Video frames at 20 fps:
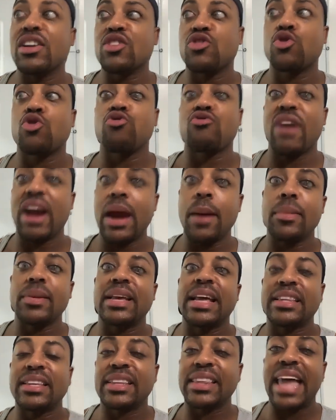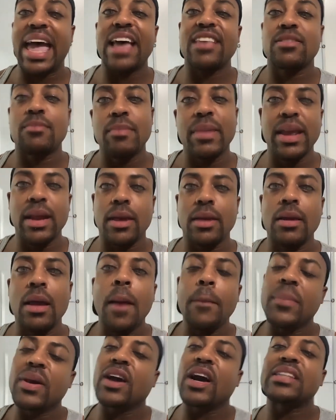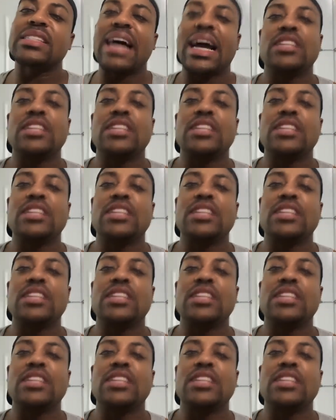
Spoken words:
this scrambling at the last minute because